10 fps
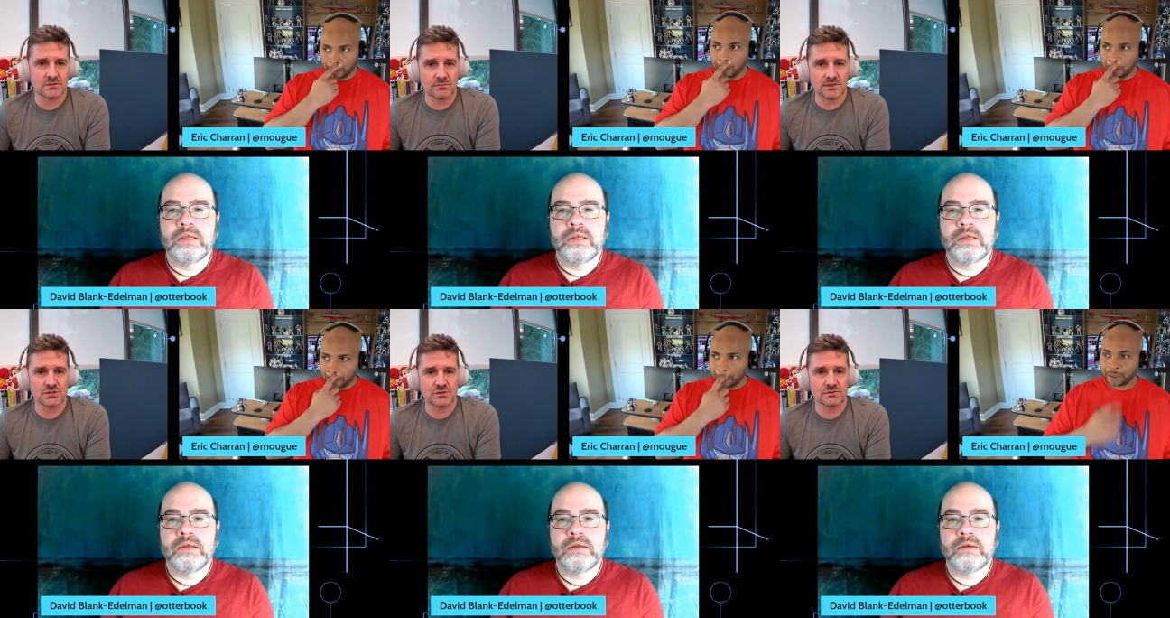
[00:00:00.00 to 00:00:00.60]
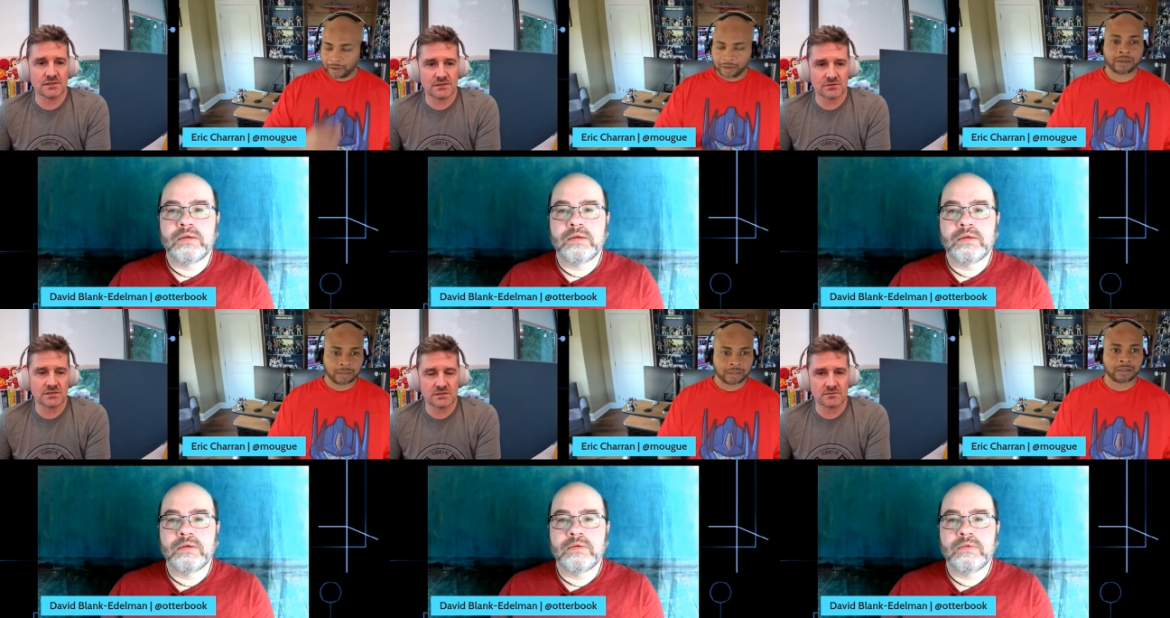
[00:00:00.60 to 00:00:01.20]
Speaker 1: to make sure
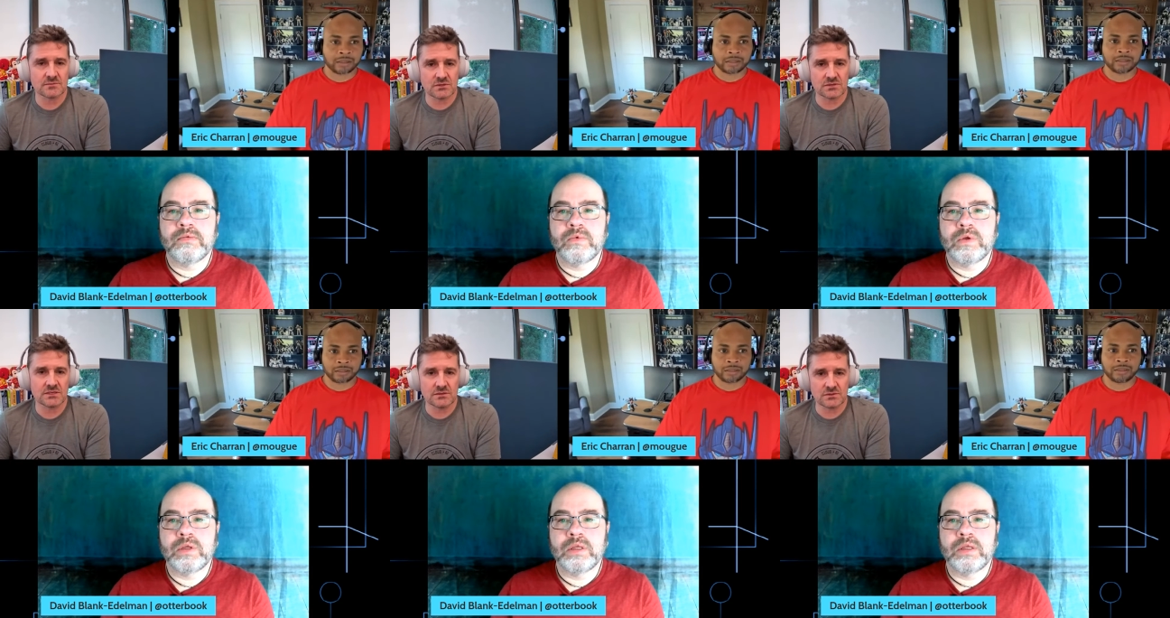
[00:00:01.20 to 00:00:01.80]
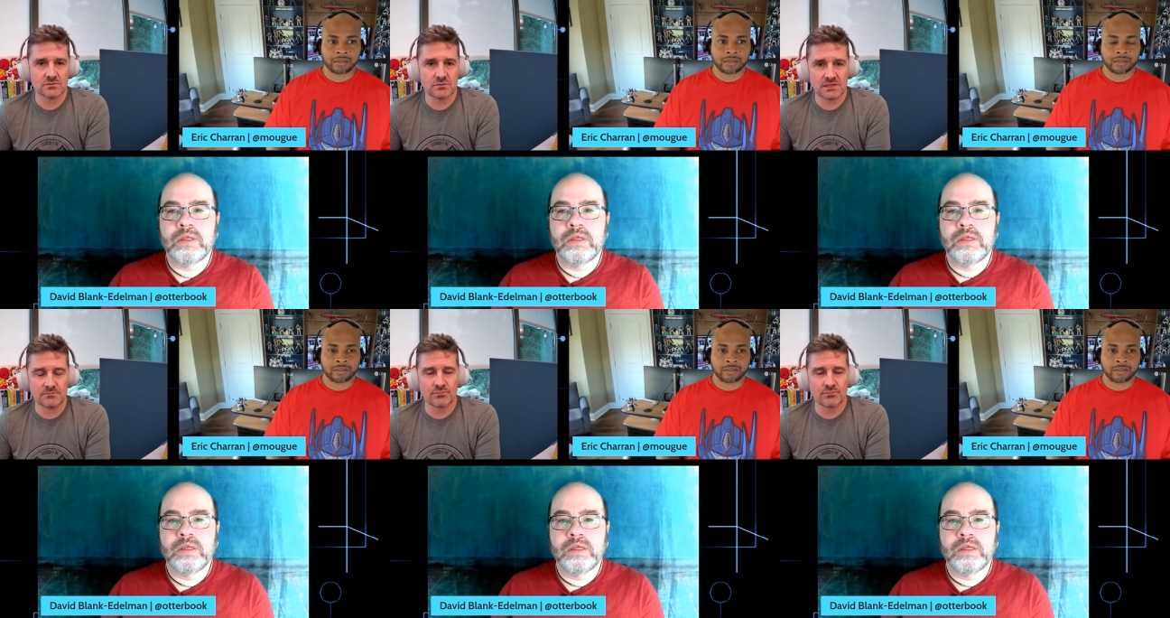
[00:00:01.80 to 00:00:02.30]
that your systems continue to